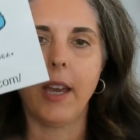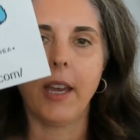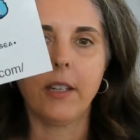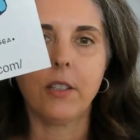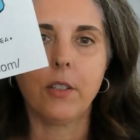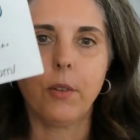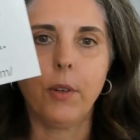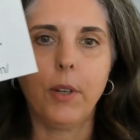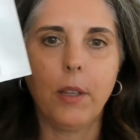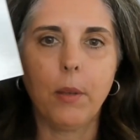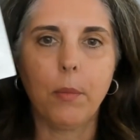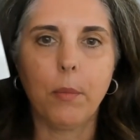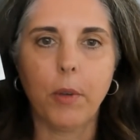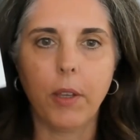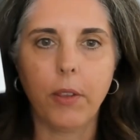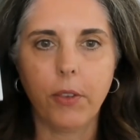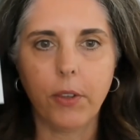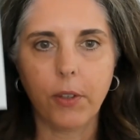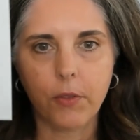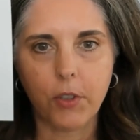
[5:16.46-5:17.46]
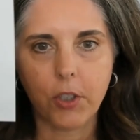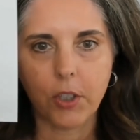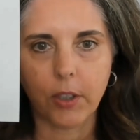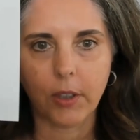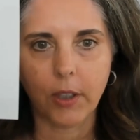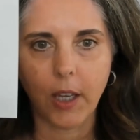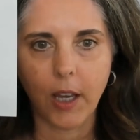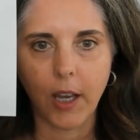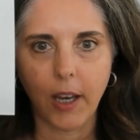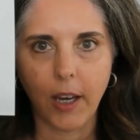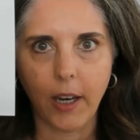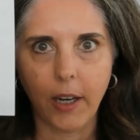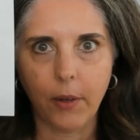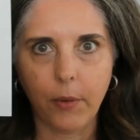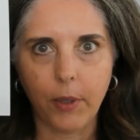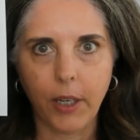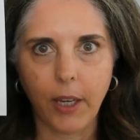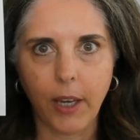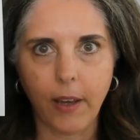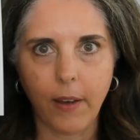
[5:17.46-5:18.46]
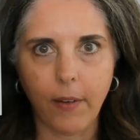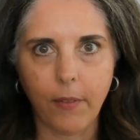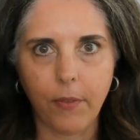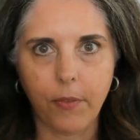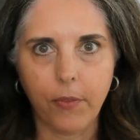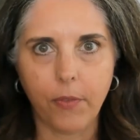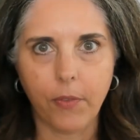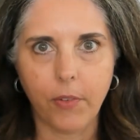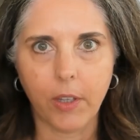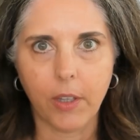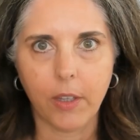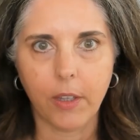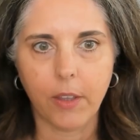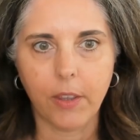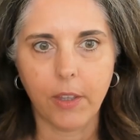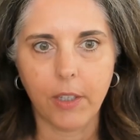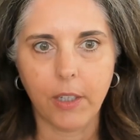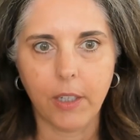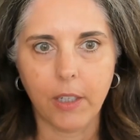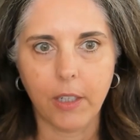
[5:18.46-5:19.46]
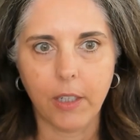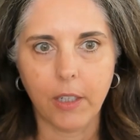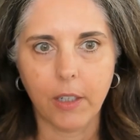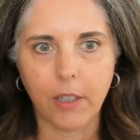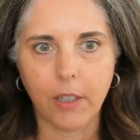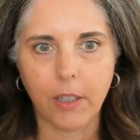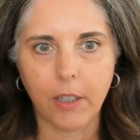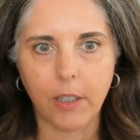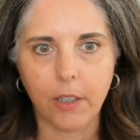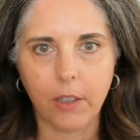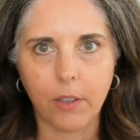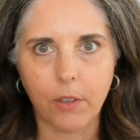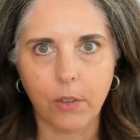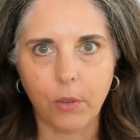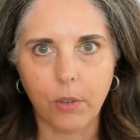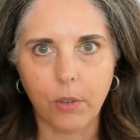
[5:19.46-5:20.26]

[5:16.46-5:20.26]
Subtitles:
during the month of July we have the North